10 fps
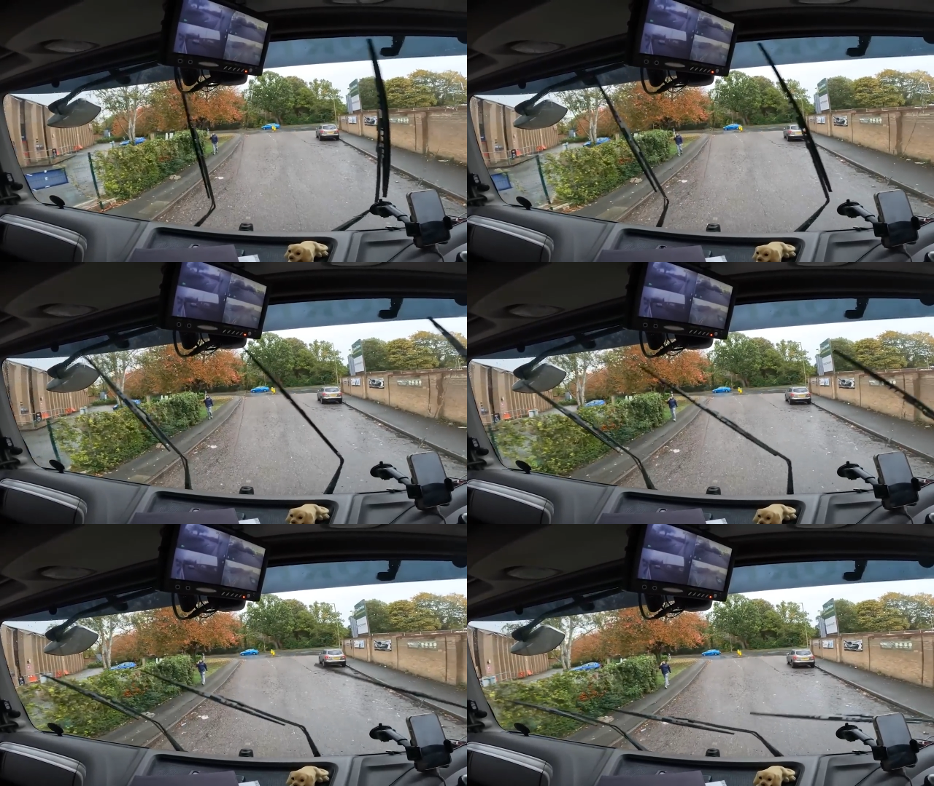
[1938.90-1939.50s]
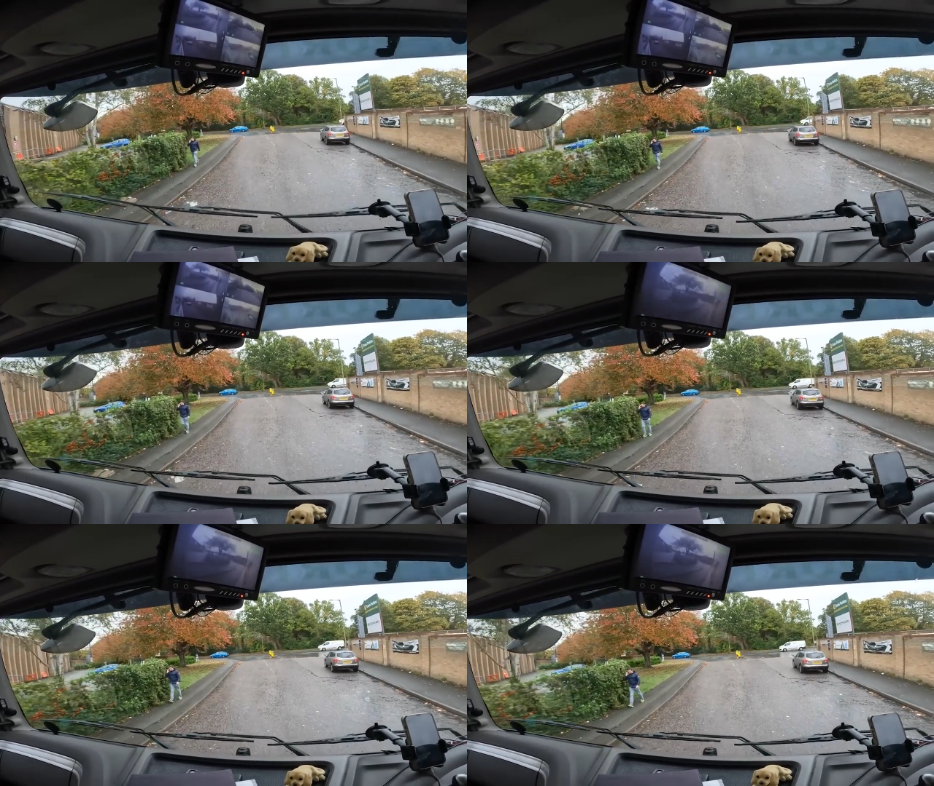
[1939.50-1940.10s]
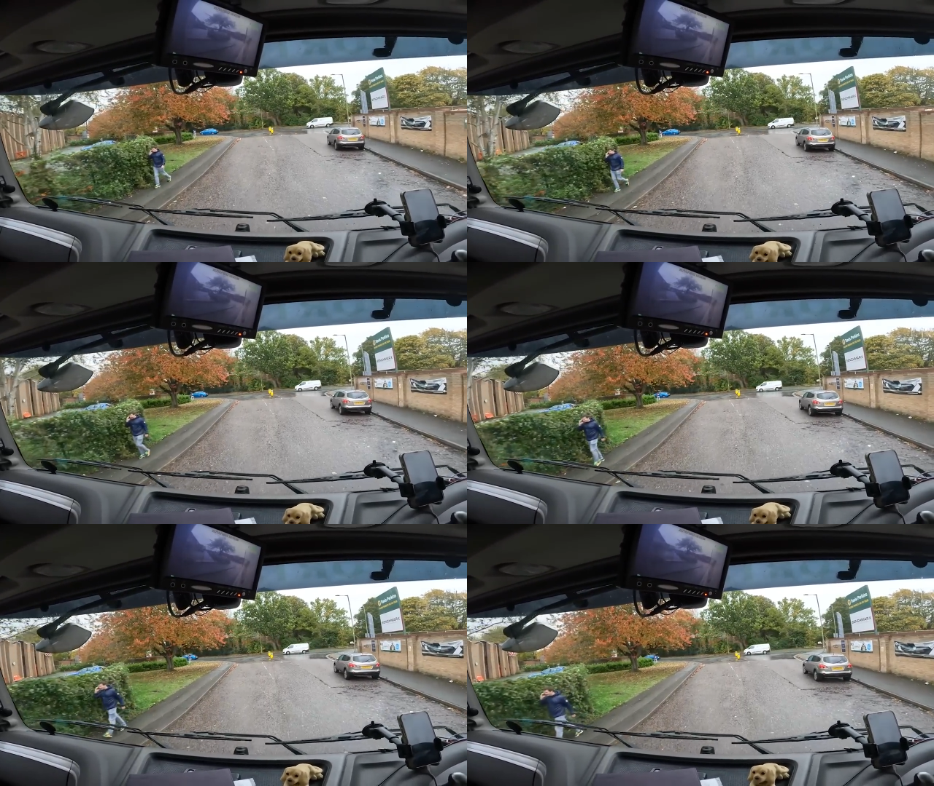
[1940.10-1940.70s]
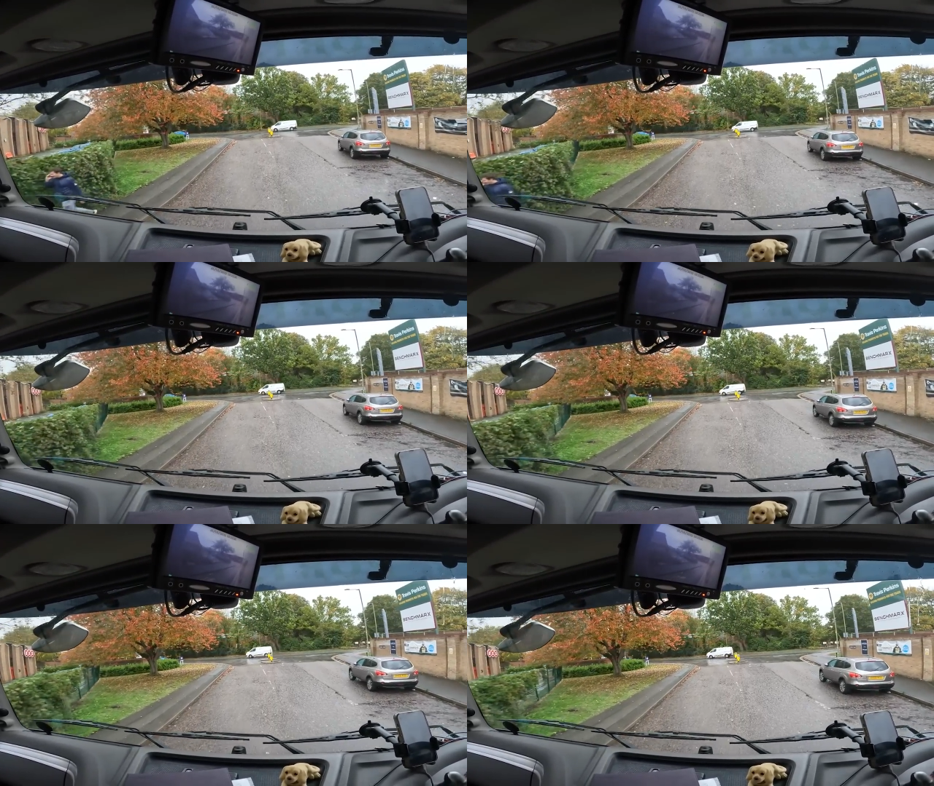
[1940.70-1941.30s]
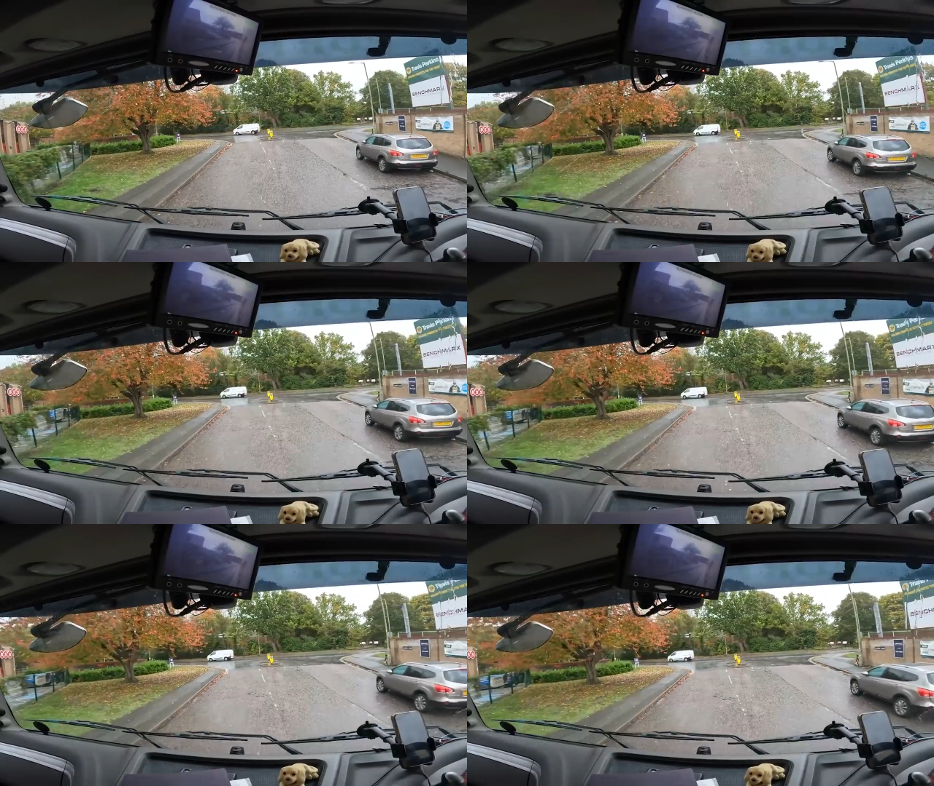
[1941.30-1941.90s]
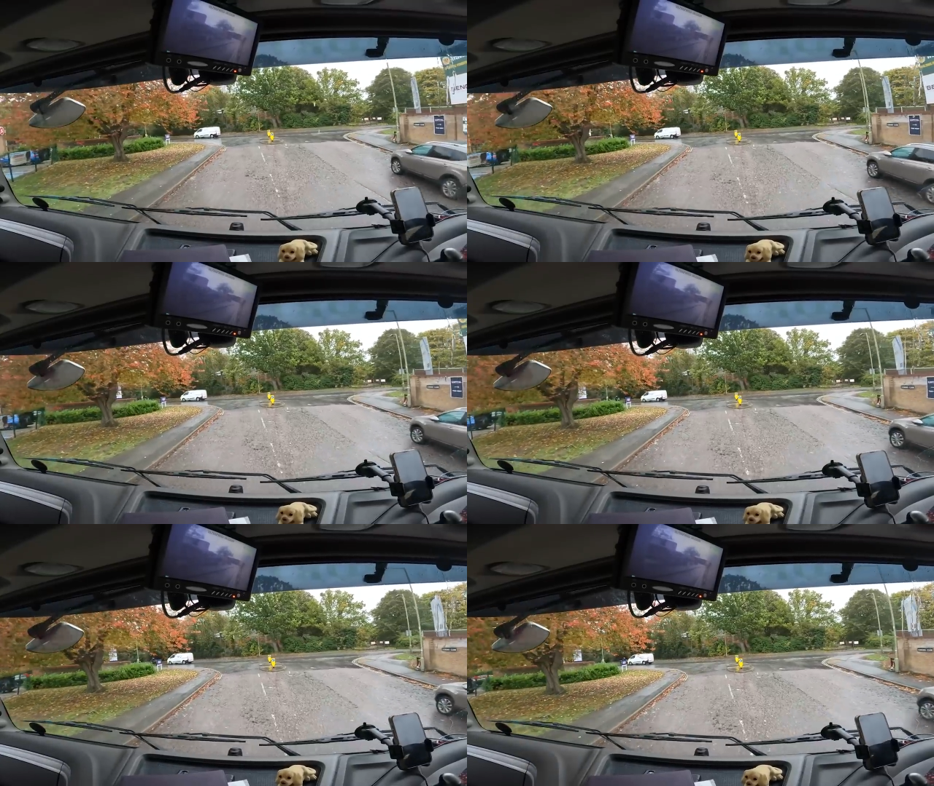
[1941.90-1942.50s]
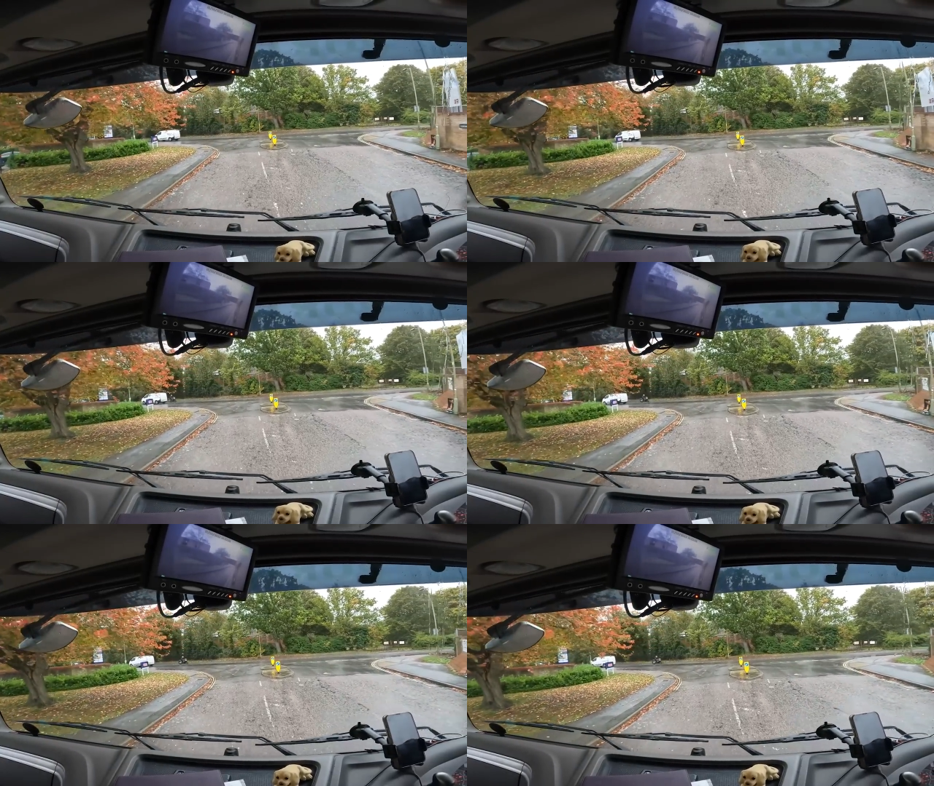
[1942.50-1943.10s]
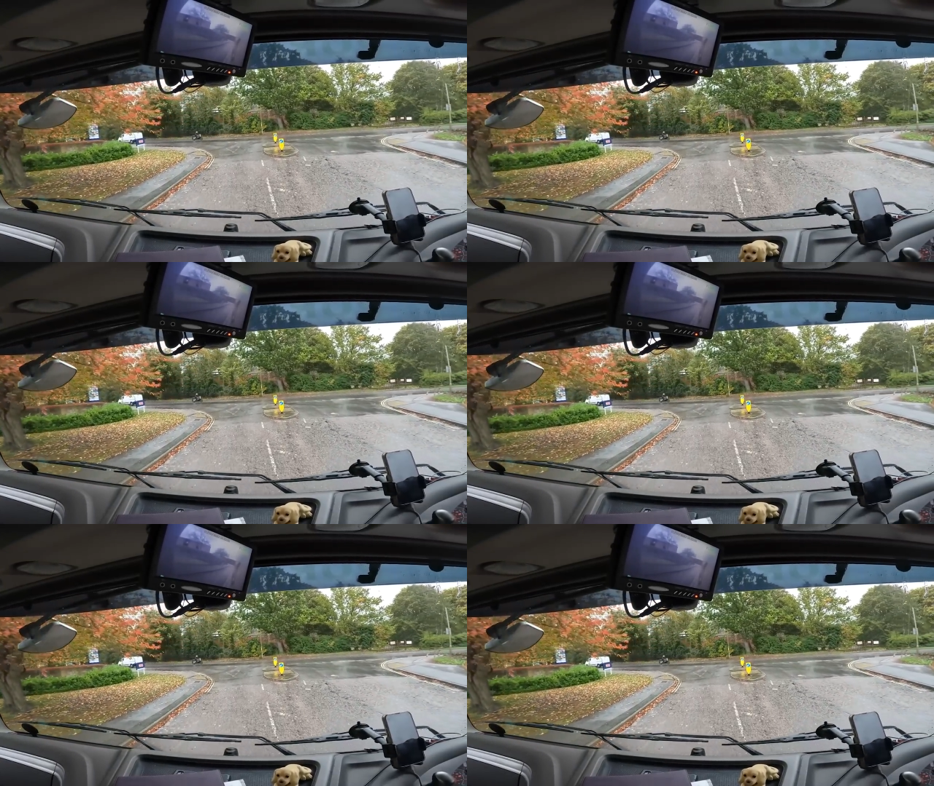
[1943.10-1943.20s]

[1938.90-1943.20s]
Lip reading: [unreadable: no face in view]